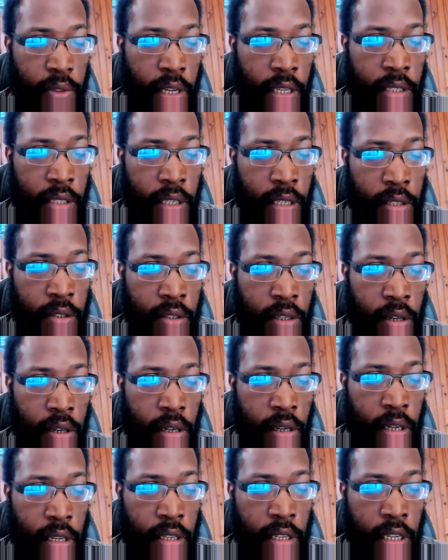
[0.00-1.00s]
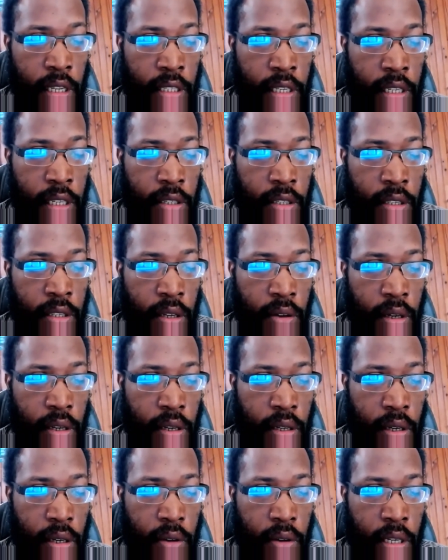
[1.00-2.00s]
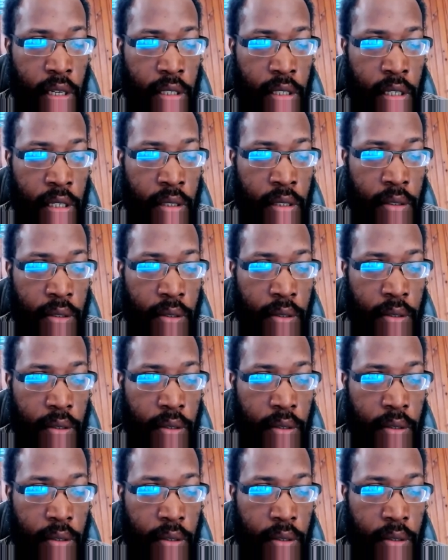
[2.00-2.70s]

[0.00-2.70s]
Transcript: that answer your question.